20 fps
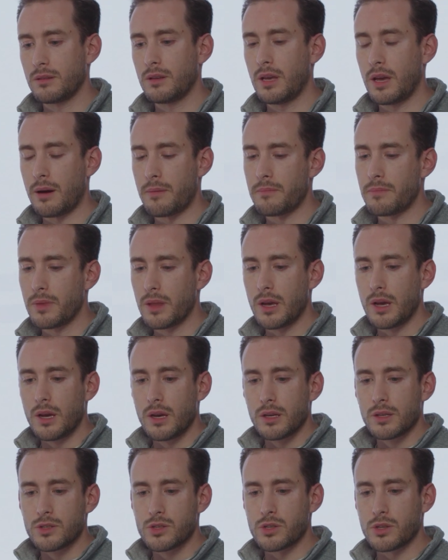Yeah.
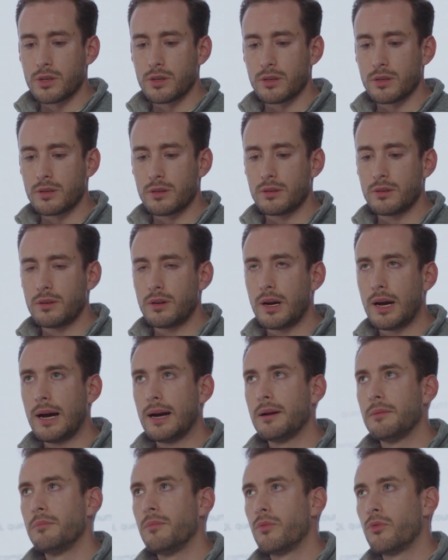So
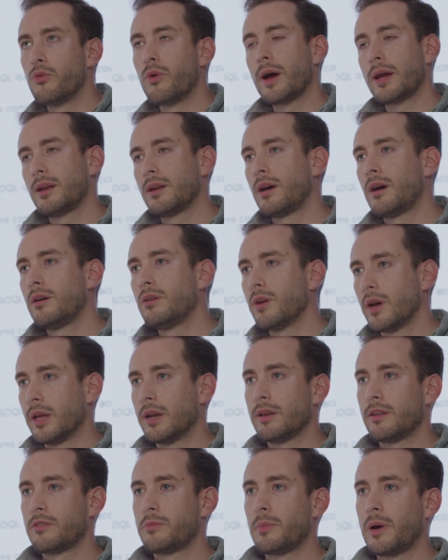right now it
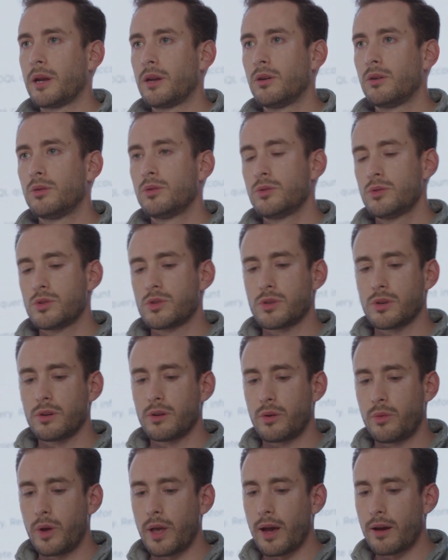is manual.
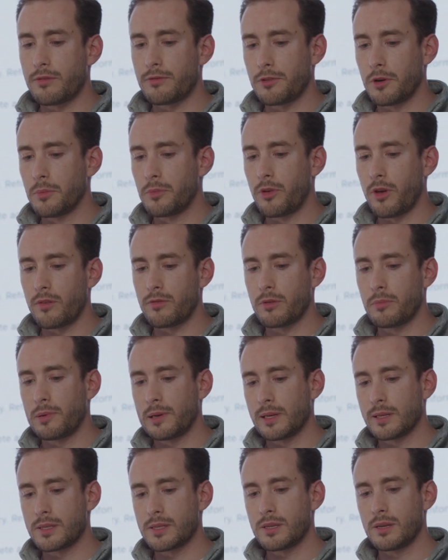So we have
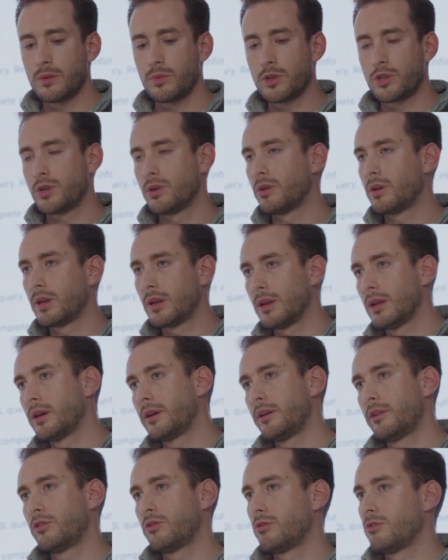observability, which you can
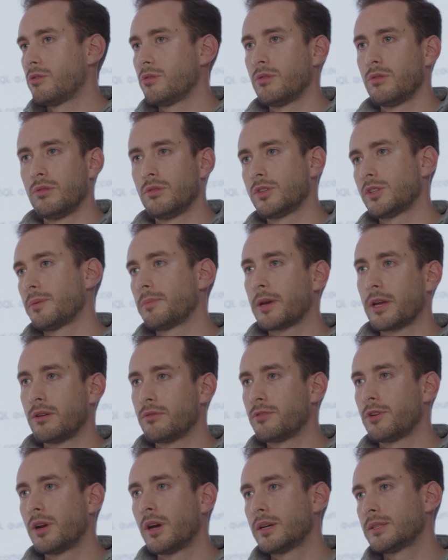link to some kind of
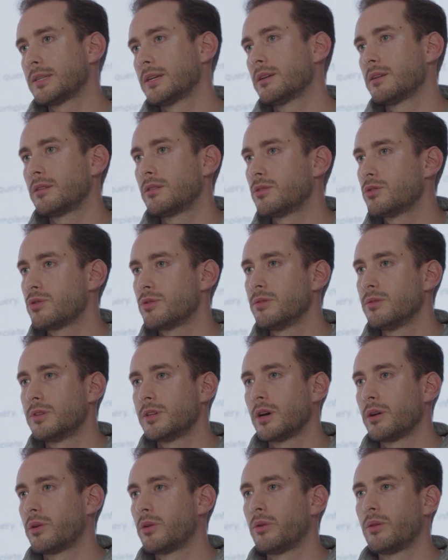alerting to
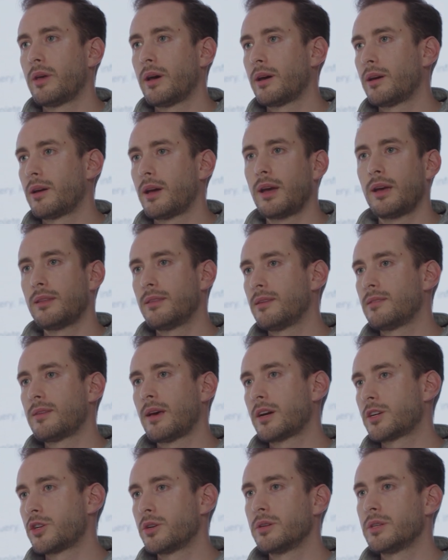tell you that, hey, this
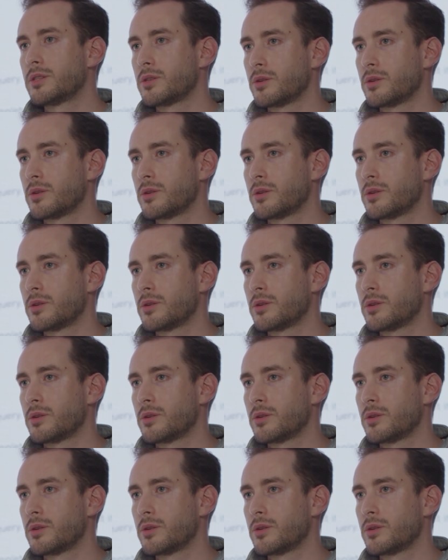action is